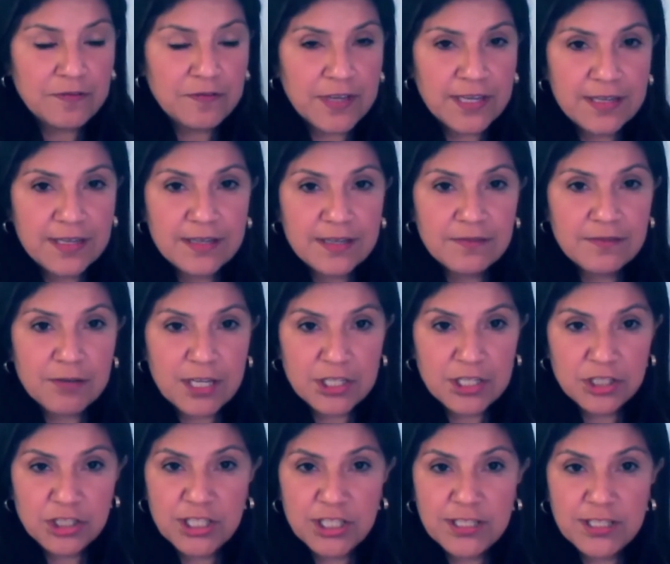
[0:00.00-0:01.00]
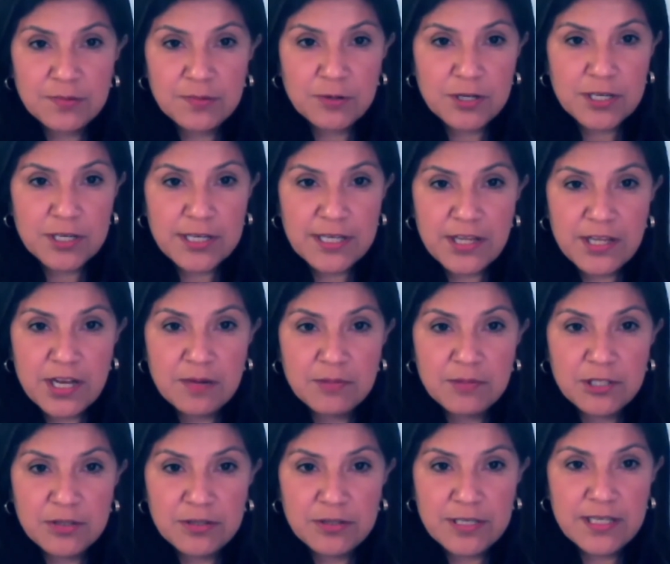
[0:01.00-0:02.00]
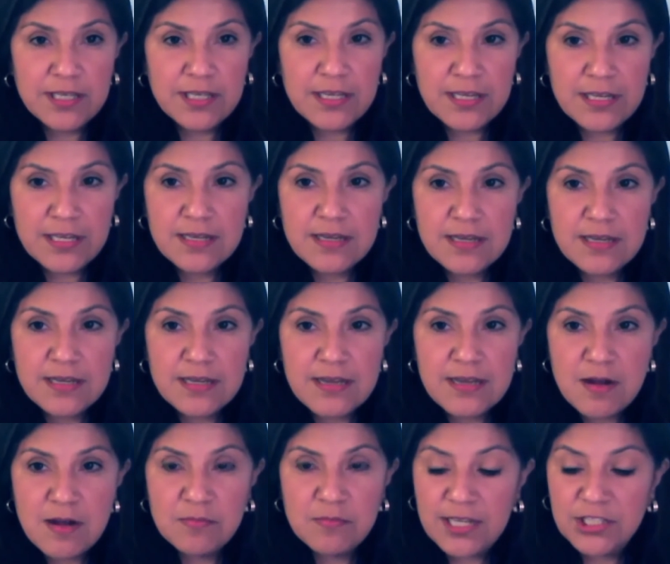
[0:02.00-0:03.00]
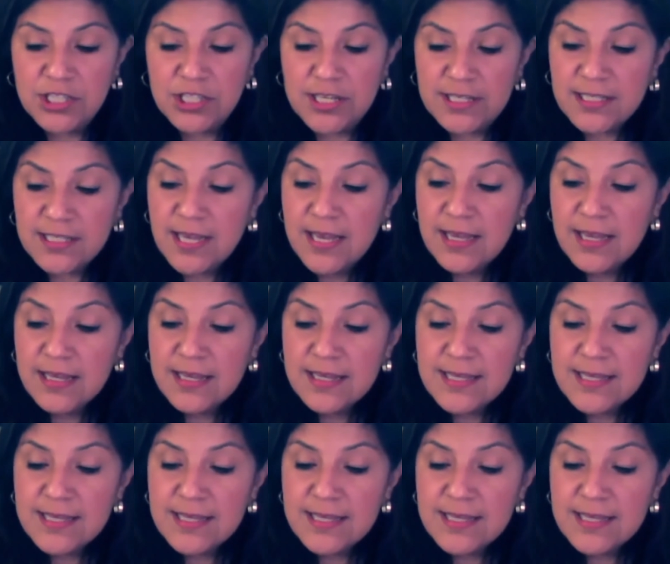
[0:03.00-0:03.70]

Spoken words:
fan of Raj Chetty's work and the Opportunity Project,